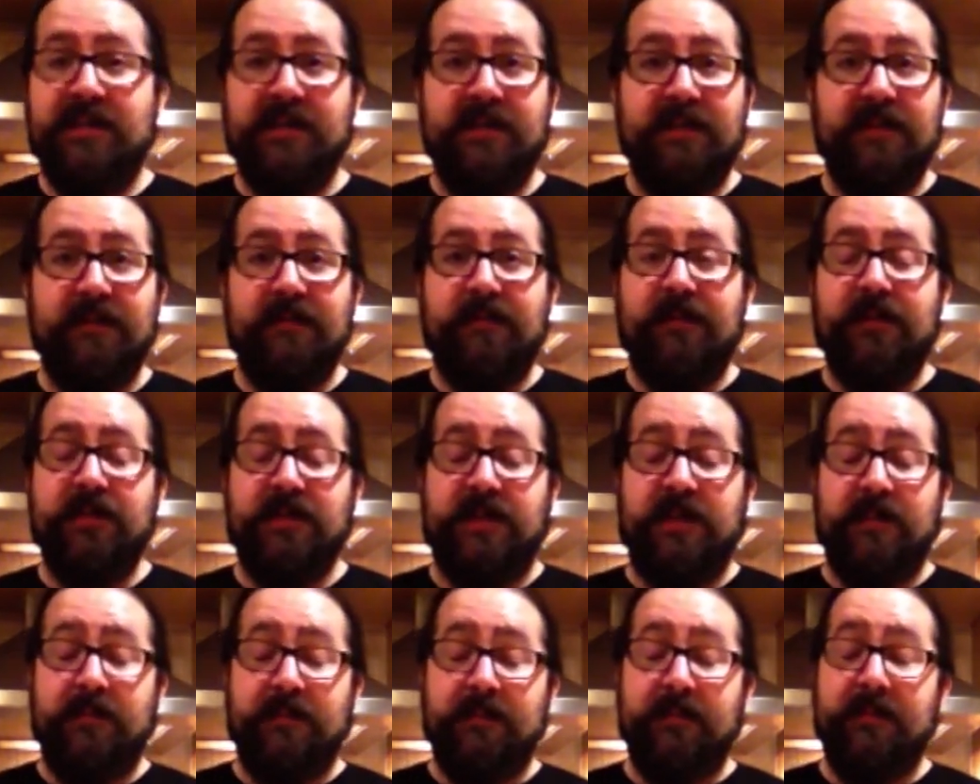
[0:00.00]

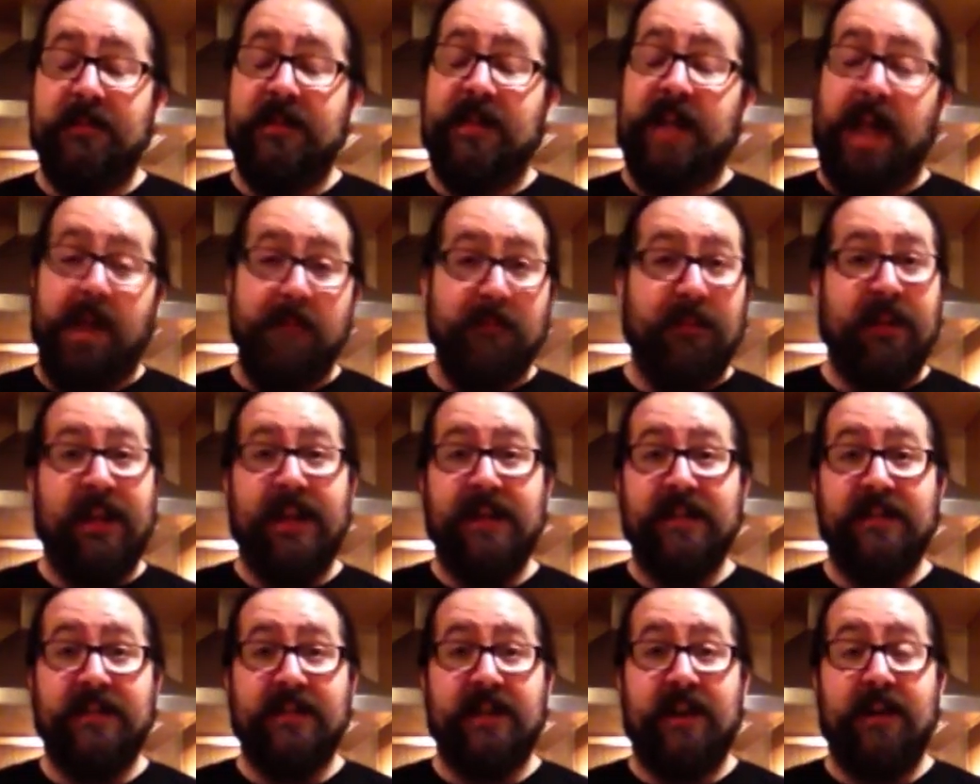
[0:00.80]
and I'll see you
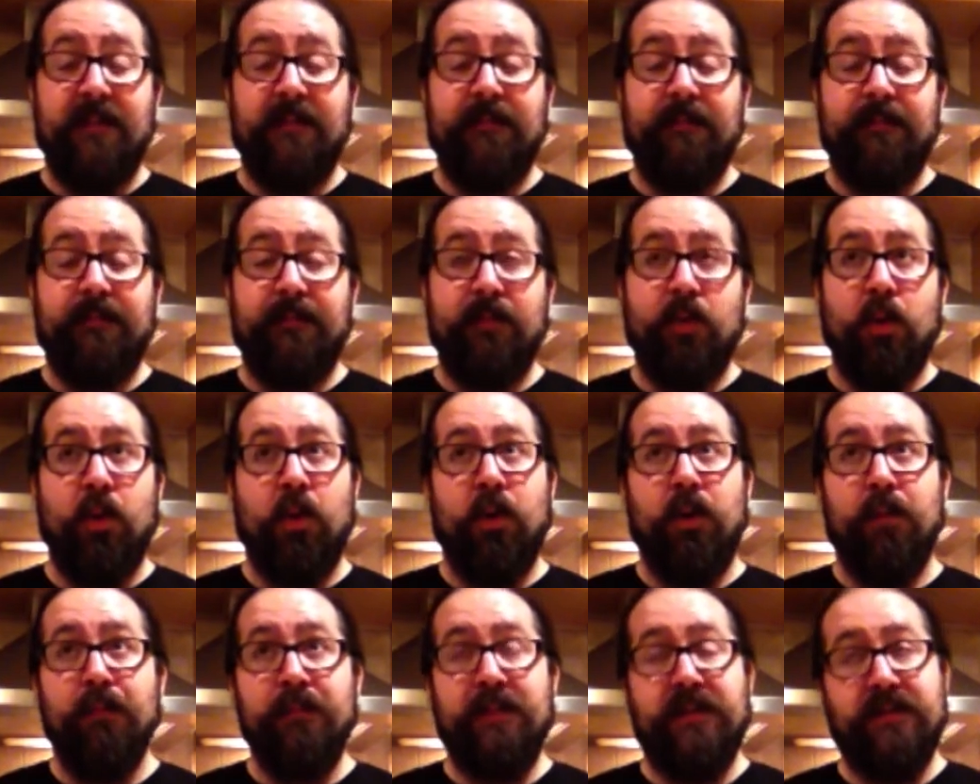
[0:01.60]
guys soon for
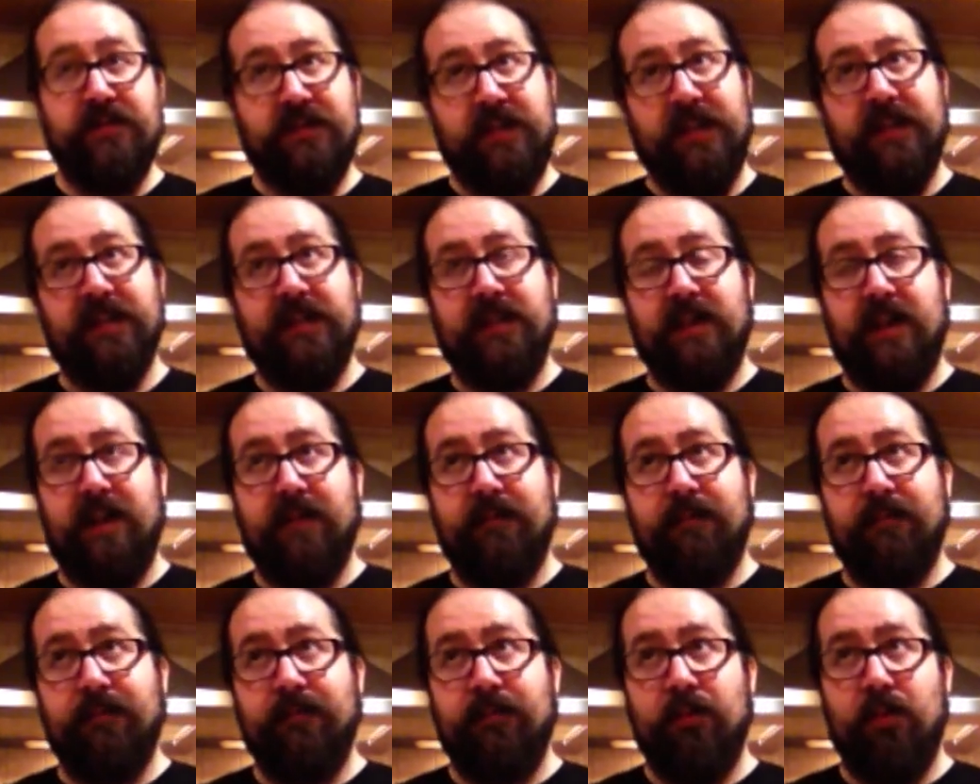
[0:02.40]
some gameplay
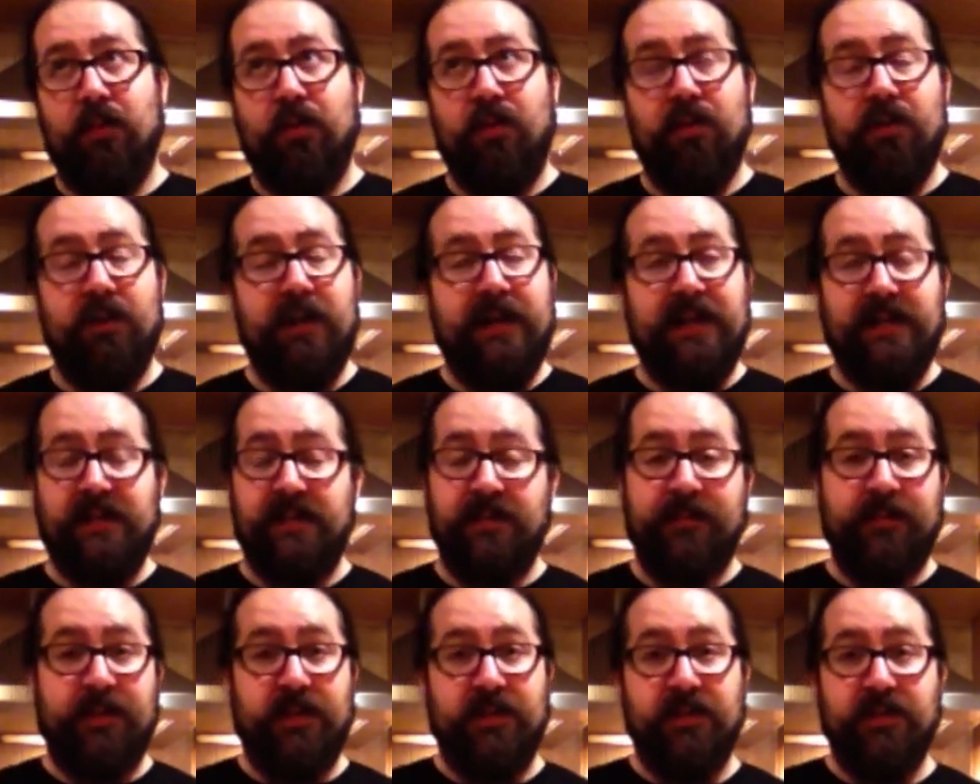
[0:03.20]
stuff
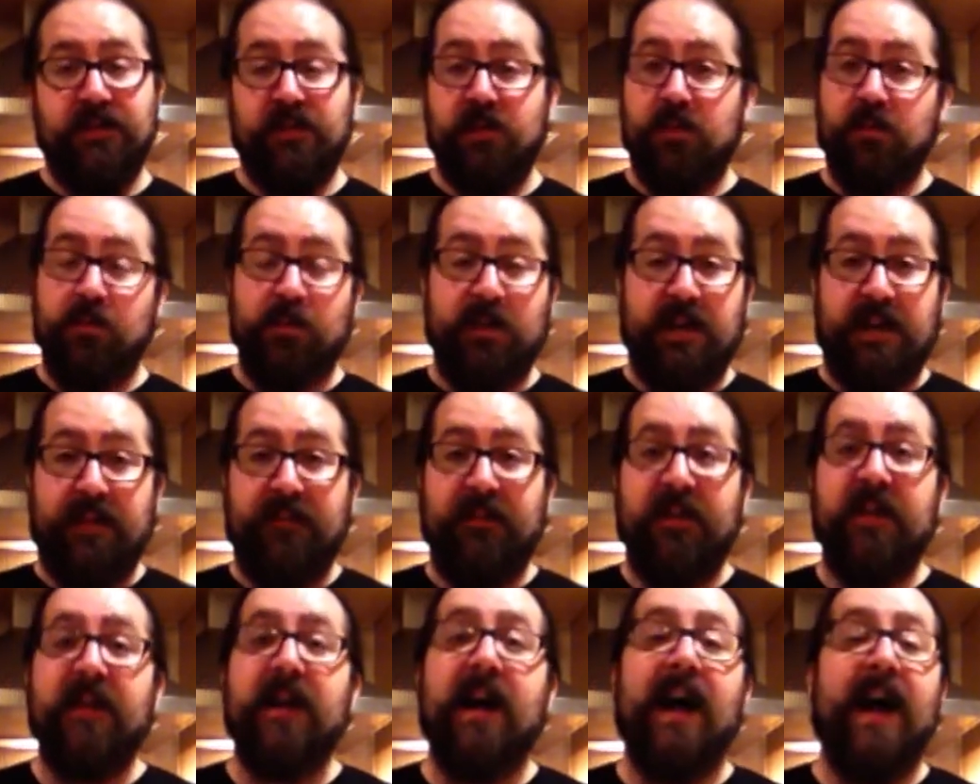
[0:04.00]
or music
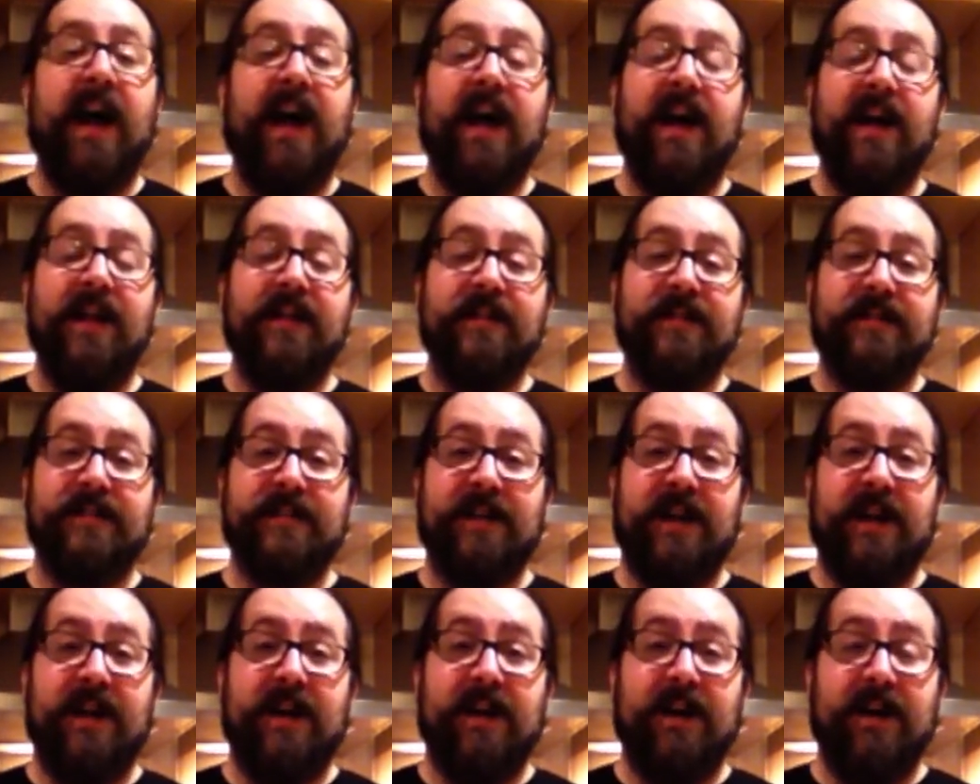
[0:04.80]
stuff or
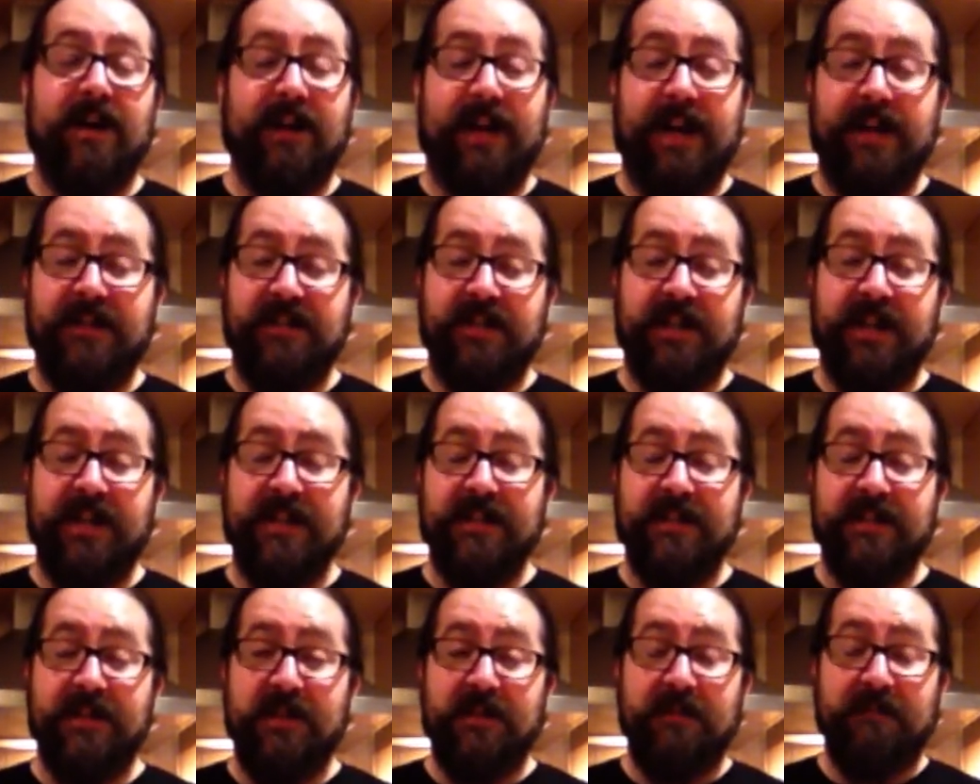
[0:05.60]
interviews or
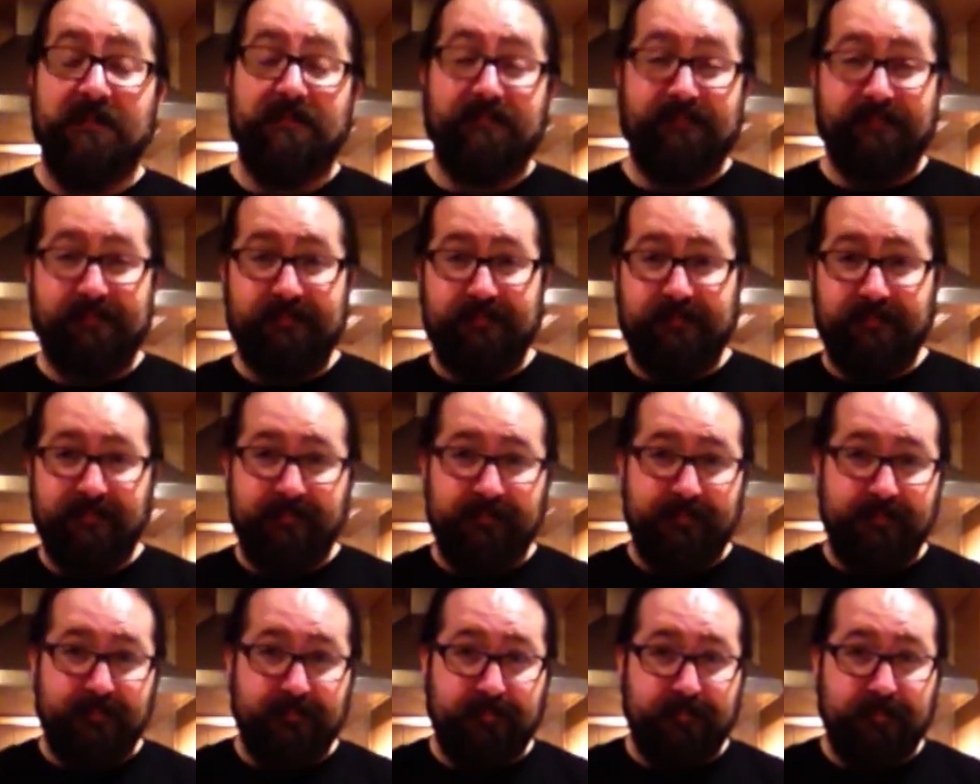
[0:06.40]
whatever, and
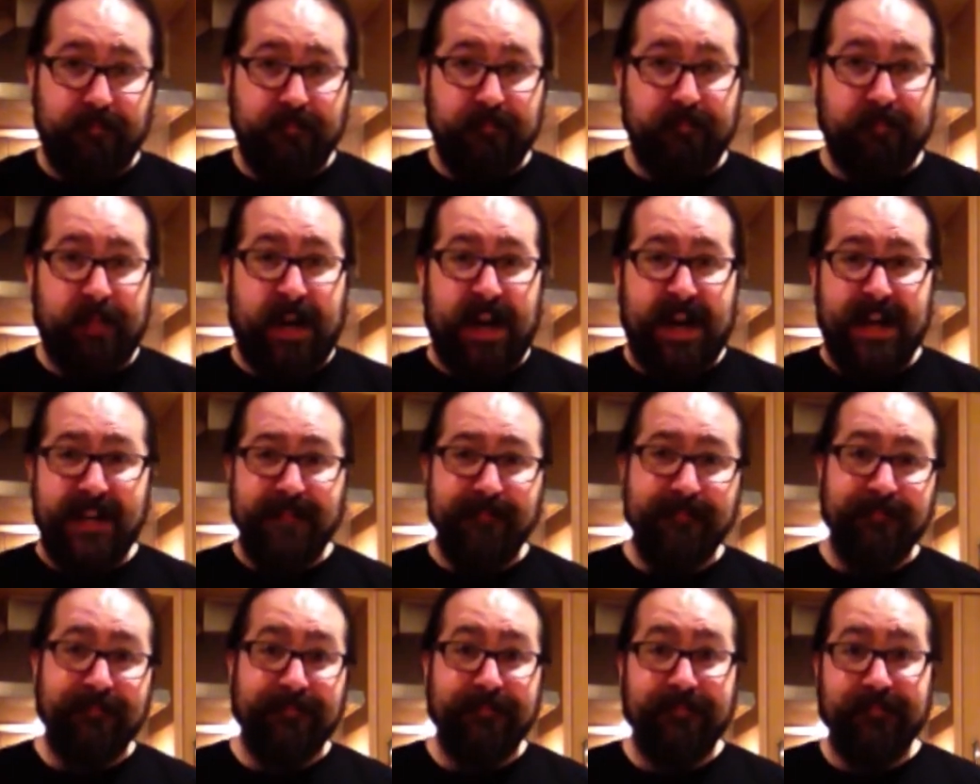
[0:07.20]
I'll catch you
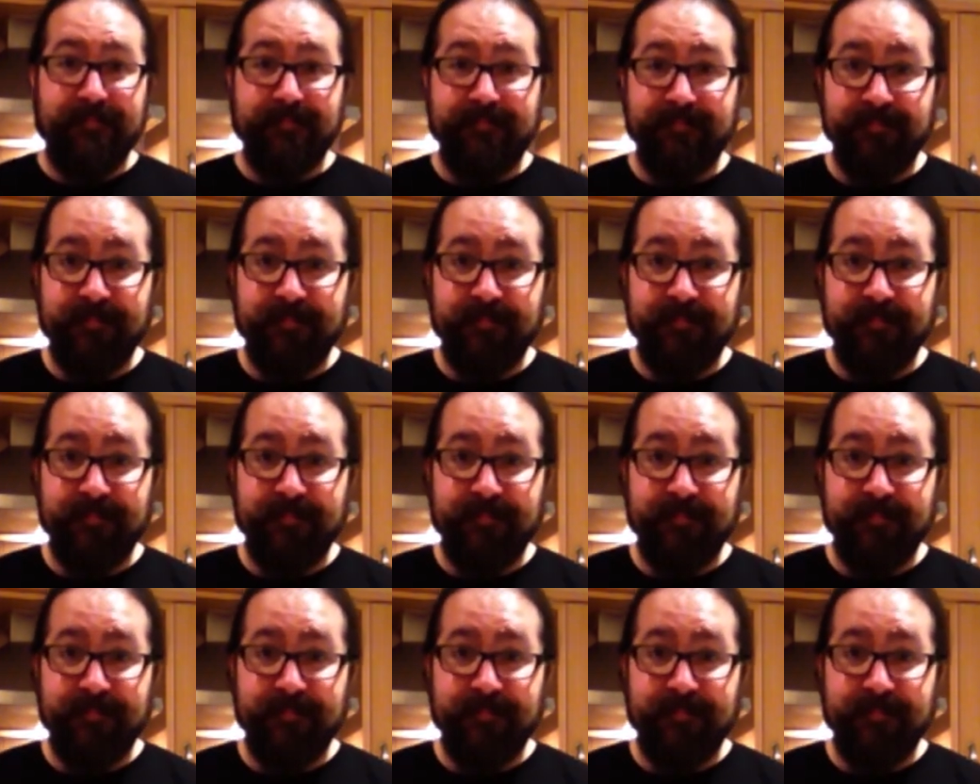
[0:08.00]
guys soon.